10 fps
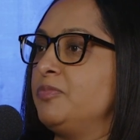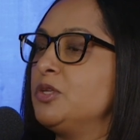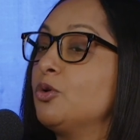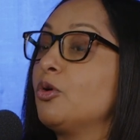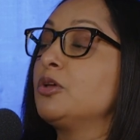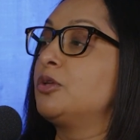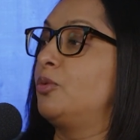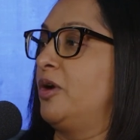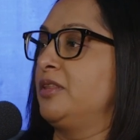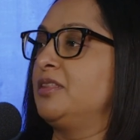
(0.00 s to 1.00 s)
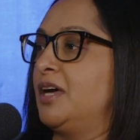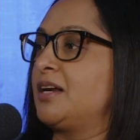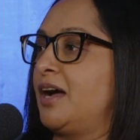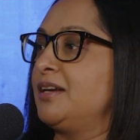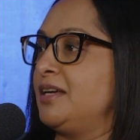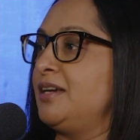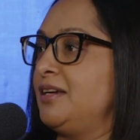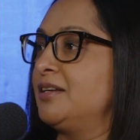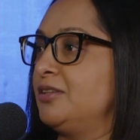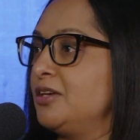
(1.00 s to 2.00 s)
you're the one that I
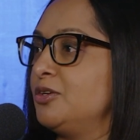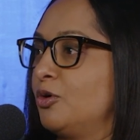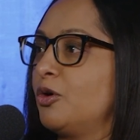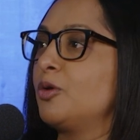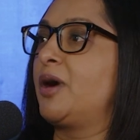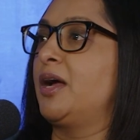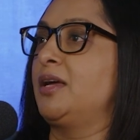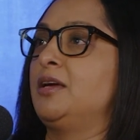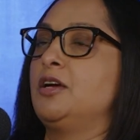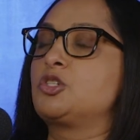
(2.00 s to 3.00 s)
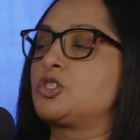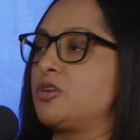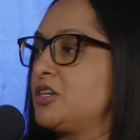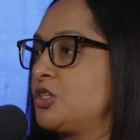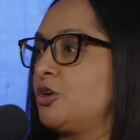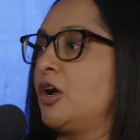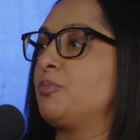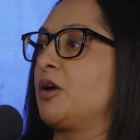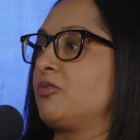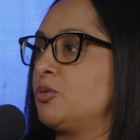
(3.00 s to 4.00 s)
need, that you're my treasure and
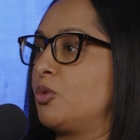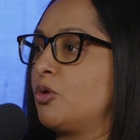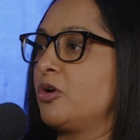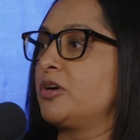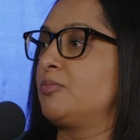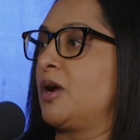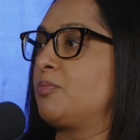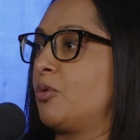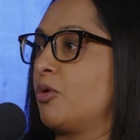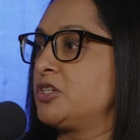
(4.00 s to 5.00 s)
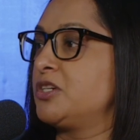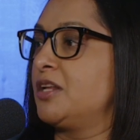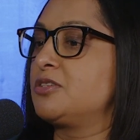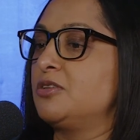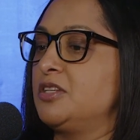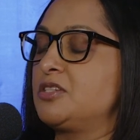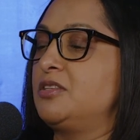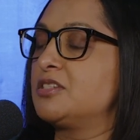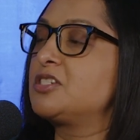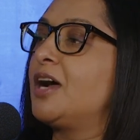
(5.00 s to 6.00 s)
my reward and my portion. And so this
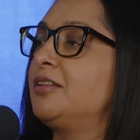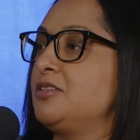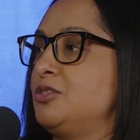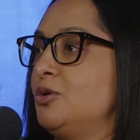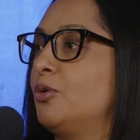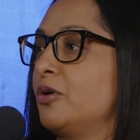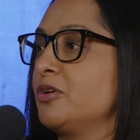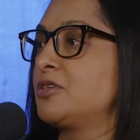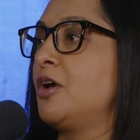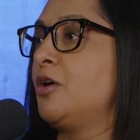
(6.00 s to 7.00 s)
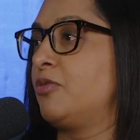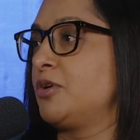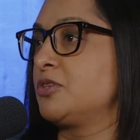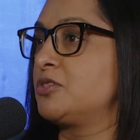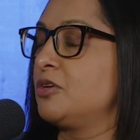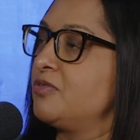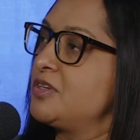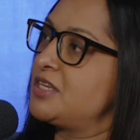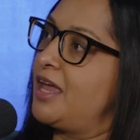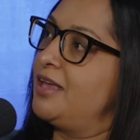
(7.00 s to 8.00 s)
child is yours for your
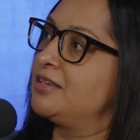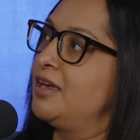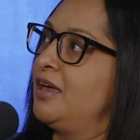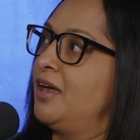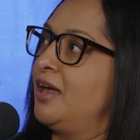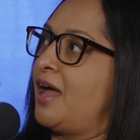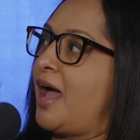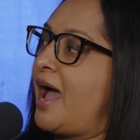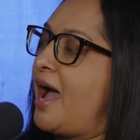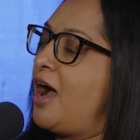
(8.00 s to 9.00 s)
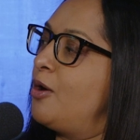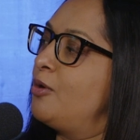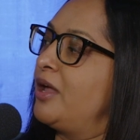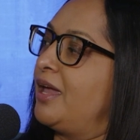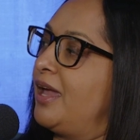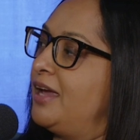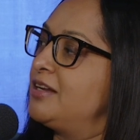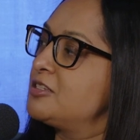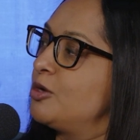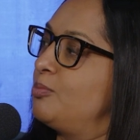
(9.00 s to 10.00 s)
service." And how
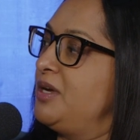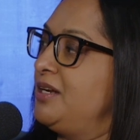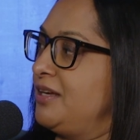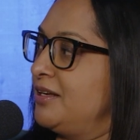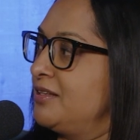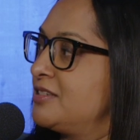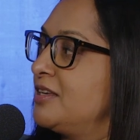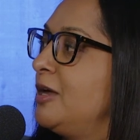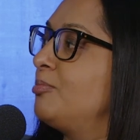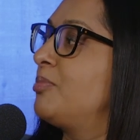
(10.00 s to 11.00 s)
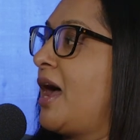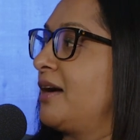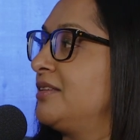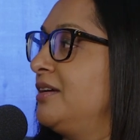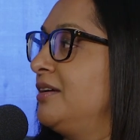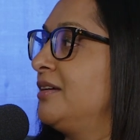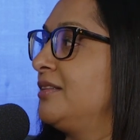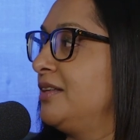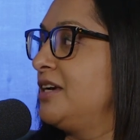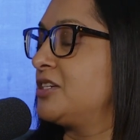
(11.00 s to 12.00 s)
Hannah's obedience impacted
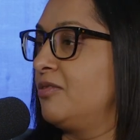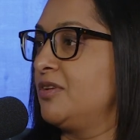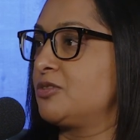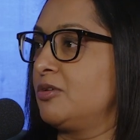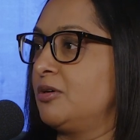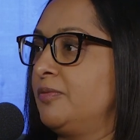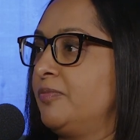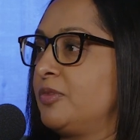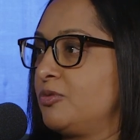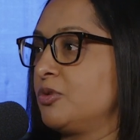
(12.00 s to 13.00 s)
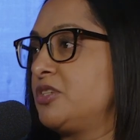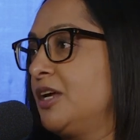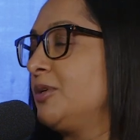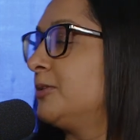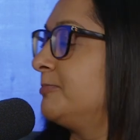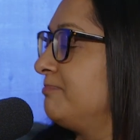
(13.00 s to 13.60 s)
the nation of Israel through Samuel.